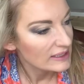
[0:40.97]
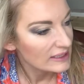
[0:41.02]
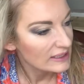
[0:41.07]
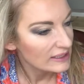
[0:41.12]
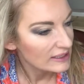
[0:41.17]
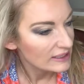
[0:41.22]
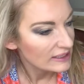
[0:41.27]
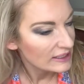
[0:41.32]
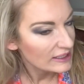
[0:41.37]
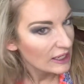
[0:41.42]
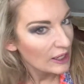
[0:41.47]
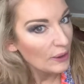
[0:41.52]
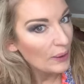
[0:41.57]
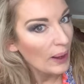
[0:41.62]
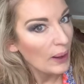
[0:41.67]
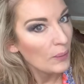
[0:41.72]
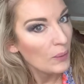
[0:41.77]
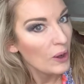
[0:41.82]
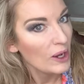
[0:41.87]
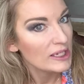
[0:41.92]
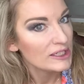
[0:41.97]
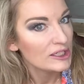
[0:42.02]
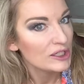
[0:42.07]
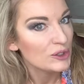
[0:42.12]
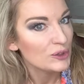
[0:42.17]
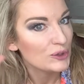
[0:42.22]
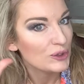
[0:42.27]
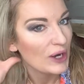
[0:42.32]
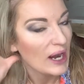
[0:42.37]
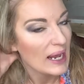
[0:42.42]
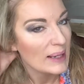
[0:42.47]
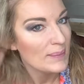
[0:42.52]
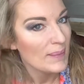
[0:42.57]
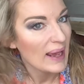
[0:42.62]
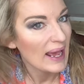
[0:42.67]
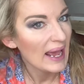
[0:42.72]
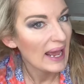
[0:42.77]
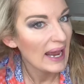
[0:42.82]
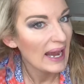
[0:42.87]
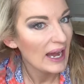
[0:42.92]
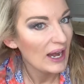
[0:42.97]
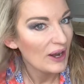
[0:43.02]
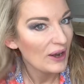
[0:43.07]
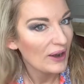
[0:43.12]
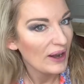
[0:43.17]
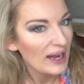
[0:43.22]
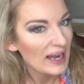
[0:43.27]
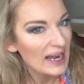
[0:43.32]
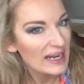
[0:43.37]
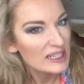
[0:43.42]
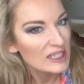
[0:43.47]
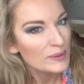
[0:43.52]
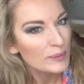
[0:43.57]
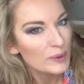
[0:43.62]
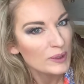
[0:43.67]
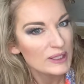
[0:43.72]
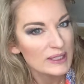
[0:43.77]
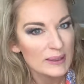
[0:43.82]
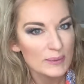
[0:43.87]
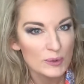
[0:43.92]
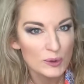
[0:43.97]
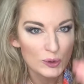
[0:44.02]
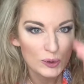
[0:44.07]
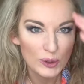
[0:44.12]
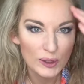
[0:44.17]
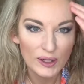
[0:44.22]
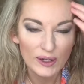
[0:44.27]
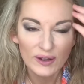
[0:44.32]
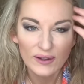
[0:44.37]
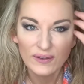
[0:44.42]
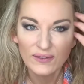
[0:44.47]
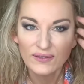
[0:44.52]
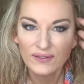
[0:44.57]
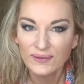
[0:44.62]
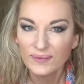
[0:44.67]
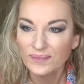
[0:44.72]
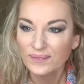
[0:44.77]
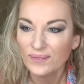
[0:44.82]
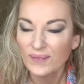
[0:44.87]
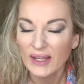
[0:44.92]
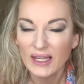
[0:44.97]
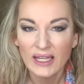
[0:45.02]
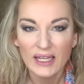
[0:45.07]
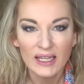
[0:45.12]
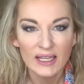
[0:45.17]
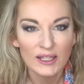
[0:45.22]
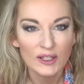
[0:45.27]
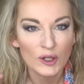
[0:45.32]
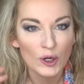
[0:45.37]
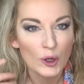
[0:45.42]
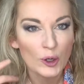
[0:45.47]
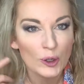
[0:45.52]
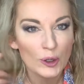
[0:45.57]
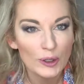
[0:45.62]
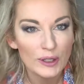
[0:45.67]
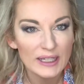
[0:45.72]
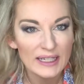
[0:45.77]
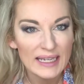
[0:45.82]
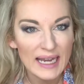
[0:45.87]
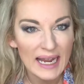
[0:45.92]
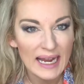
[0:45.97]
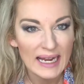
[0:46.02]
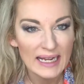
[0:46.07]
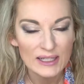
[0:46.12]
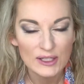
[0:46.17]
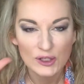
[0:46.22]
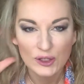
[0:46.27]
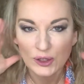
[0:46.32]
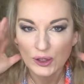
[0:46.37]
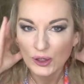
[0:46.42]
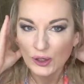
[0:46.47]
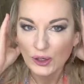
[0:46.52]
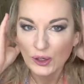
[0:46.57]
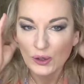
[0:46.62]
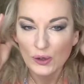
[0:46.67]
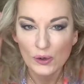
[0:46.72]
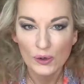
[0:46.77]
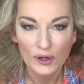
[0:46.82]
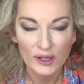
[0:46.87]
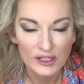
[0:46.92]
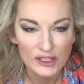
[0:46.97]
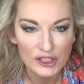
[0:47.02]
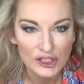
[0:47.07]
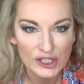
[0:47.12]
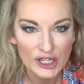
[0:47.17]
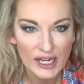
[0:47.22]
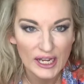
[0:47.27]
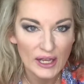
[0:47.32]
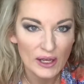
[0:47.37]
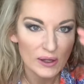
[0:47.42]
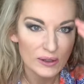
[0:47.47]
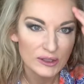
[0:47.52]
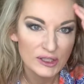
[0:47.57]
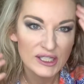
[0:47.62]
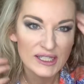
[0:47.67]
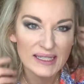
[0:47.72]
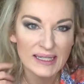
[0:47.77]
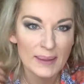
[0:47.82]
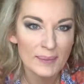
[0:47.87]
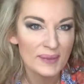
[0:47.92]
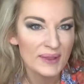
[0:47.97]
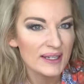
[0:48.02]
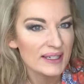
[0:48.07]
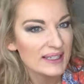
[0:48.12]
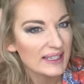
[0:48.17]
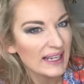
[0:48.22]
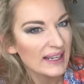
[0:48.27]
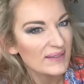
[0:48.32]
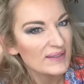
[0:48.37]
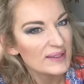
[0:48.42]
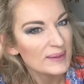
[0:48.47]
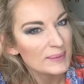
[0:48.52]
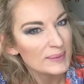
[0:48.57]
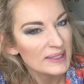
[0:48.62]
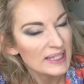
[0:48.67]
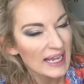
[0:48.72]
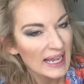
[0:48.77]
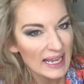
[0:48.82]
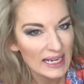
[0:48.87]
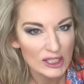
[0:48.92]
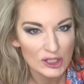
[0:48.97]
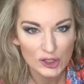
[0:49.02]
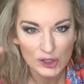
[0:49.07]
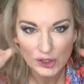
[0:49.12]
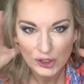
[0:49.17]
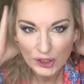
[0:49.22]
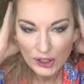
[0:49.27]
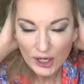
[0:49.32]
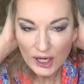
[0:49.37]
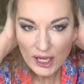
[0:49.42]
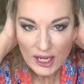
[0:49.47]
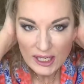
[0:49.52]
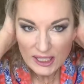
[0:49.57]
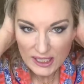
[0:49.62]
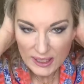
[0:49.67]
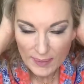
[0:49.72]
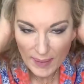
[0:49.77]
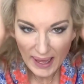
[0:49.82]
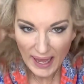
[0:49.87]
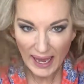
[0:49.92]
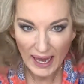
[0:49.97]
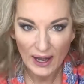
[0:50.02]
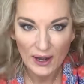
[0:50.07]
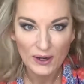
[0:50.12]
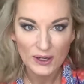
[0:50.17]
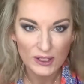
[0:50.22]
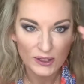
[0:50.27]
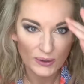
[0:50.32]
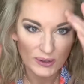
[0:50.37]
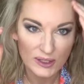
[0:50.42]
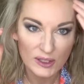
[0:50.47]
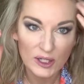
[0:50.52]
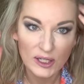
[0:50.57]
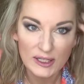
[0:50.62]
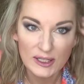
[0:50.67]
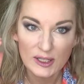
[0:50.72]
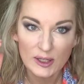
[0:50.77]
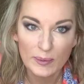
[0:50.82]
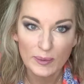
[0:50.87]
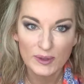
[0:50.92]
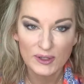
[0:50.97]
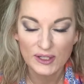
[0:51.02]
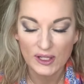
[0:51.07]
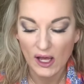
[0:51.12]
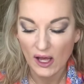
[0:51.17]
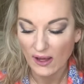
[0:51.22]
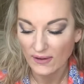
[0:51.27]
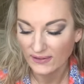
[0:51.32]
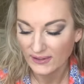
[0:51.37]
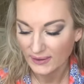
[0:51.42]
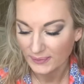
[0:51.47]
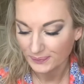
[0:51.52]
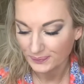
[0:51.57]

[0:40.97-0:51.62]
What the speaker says: So I washed and dried my hair and I just put some sort of curl enhancer or gel, just something to give some texture to my hair so it's not super soft.